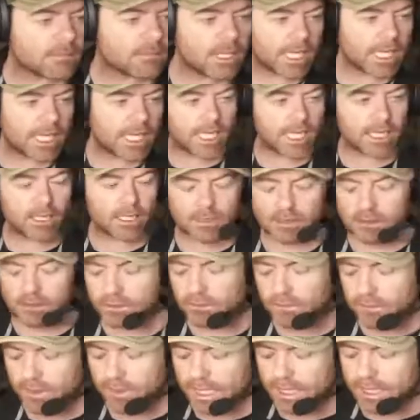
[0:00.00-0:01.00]
and
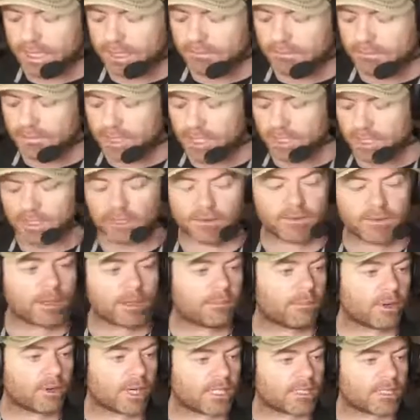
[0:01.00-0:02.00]
randomly, if I
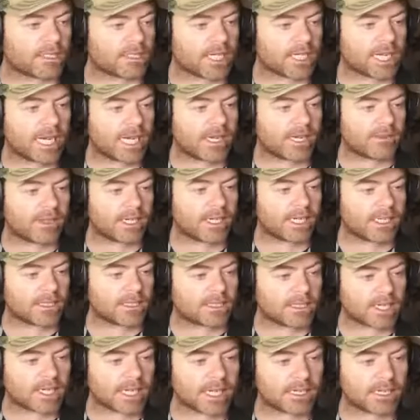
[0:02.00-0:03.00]
press that, then it
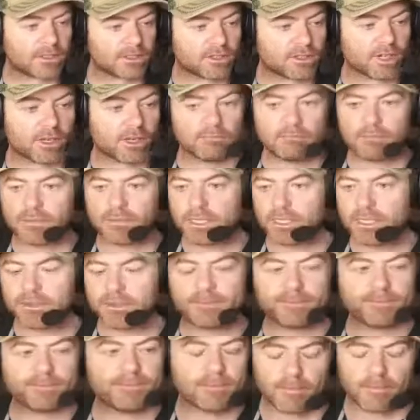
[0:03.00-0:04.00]
selects drums.
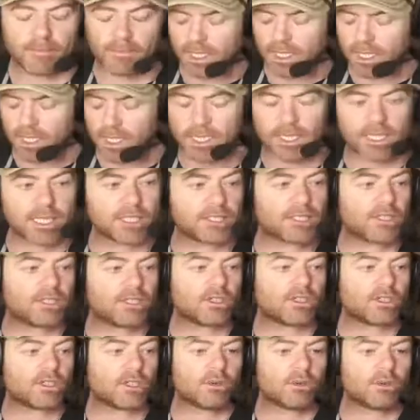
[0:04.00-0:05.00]
This
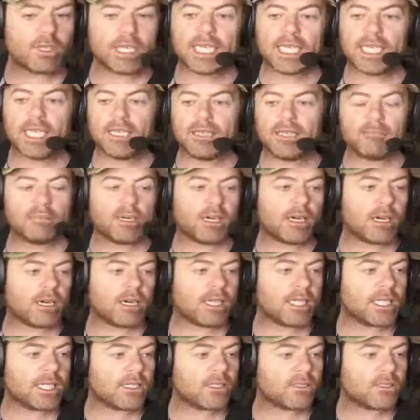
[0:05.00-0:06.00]
controller here
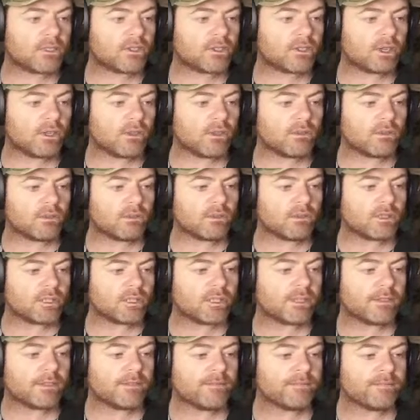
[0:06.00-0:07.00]
partly
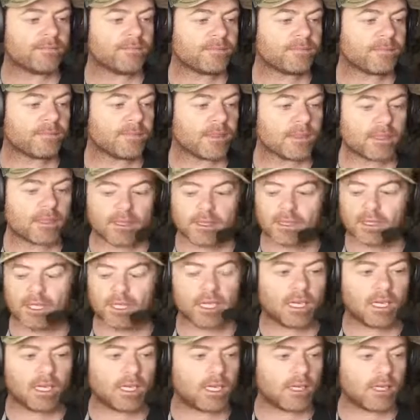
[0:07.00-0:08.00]
controls
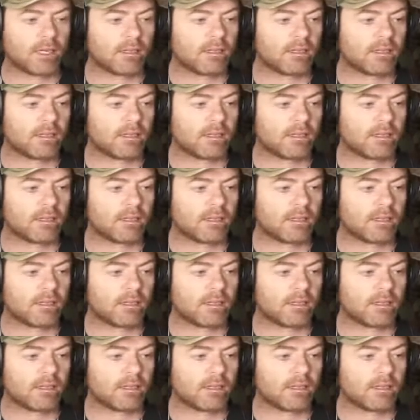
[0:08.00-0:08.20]
that.